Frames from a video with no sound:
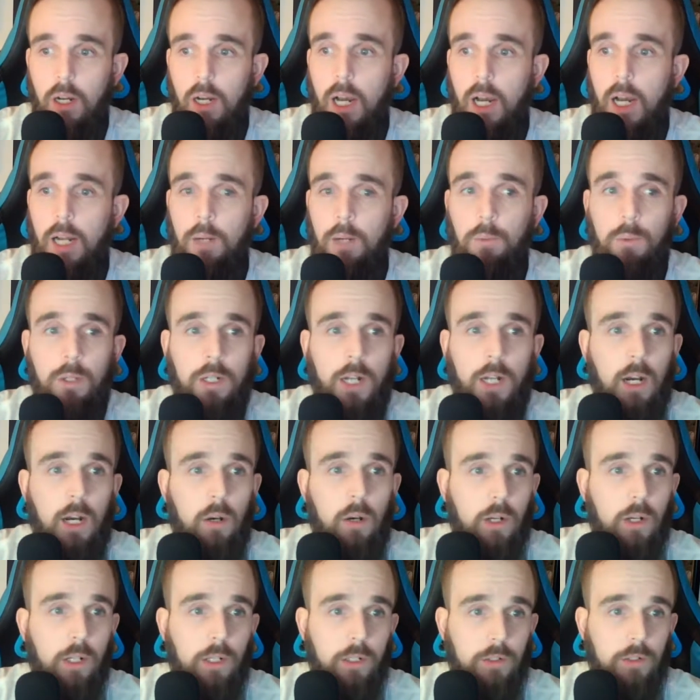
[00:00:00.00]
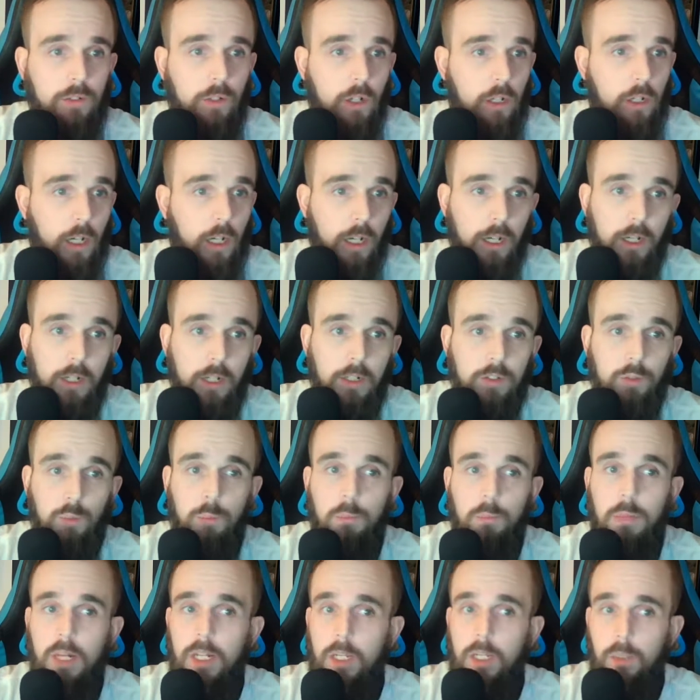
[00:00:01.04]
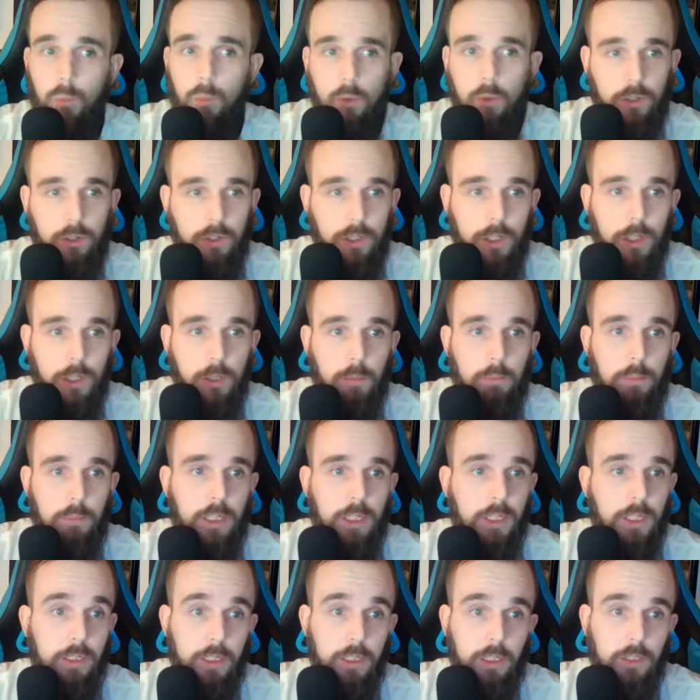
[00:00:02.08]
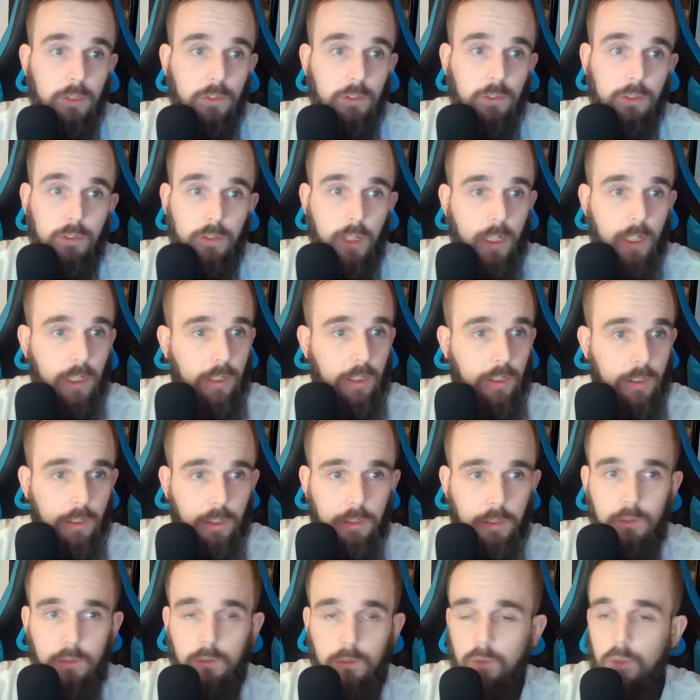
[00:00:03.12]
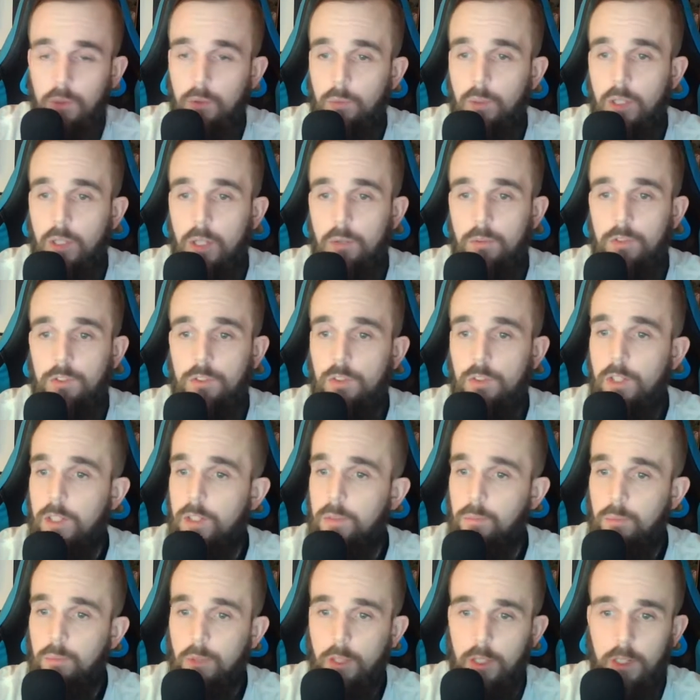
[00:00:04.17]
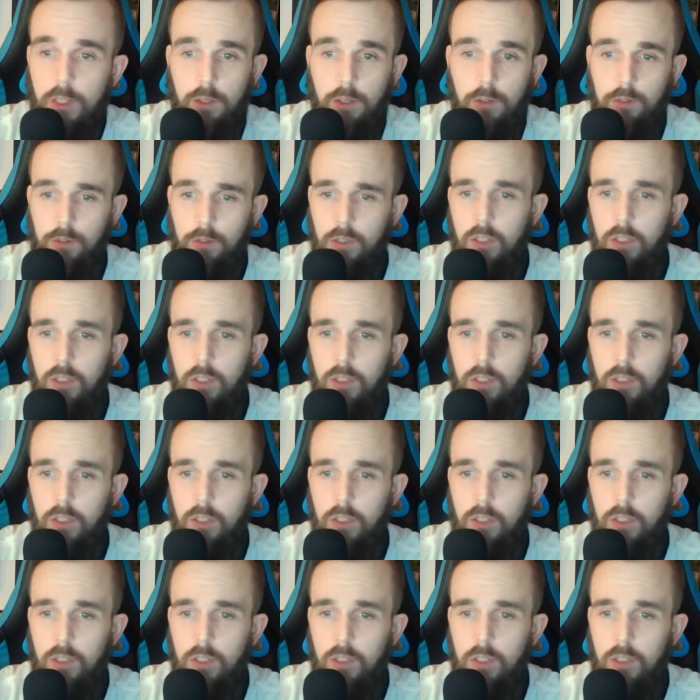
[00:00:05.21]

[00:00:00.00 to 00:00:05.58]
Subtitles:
I went out and targeted as many 1-year big deals as I could when I was trading players.